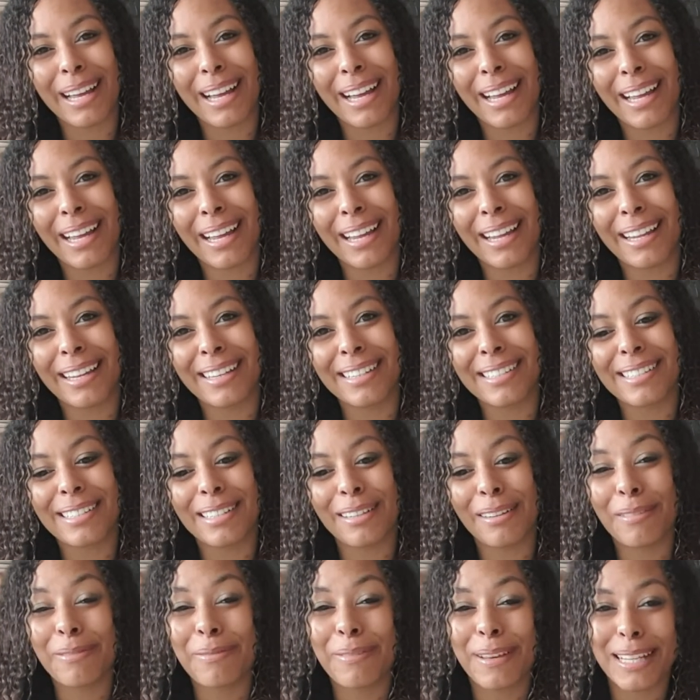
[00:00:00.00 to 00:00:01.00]
and
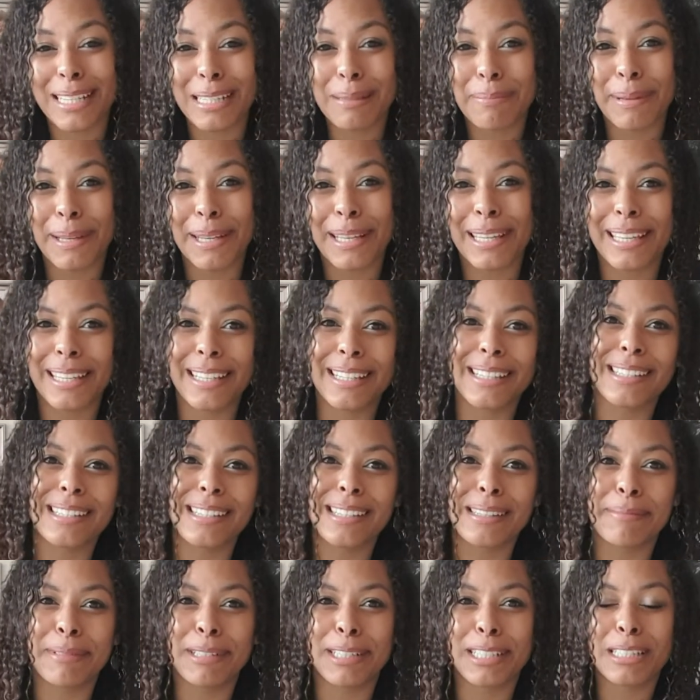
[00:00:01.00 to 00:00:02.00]
to Facebook and
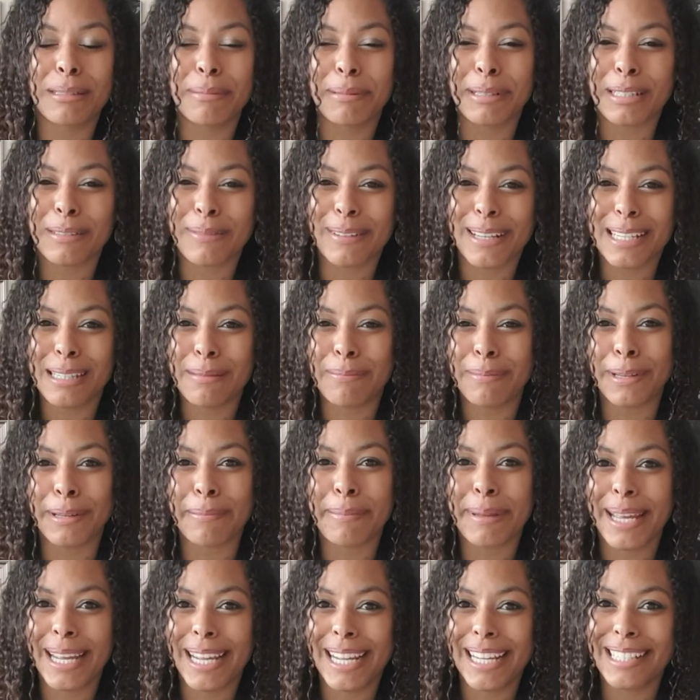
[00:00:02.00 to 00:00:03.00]
to the MasterBooks
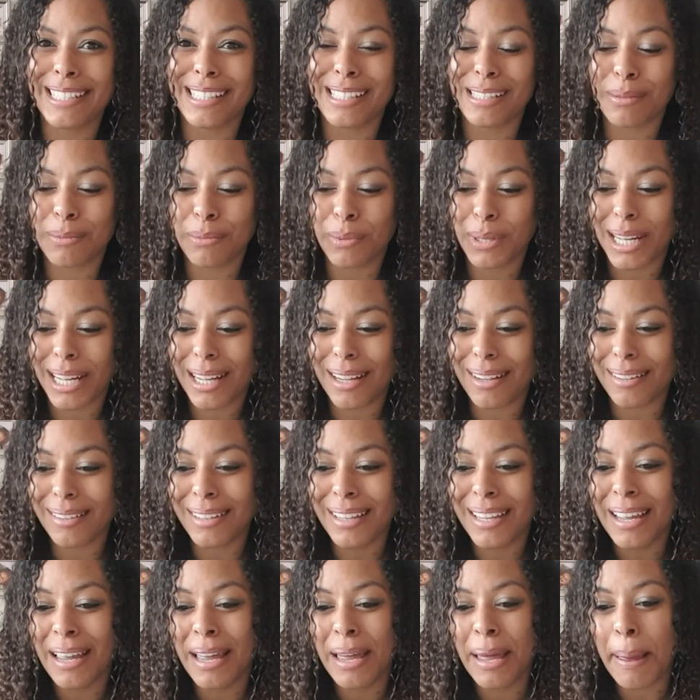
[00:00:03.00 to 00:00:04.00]
Facebook page as well.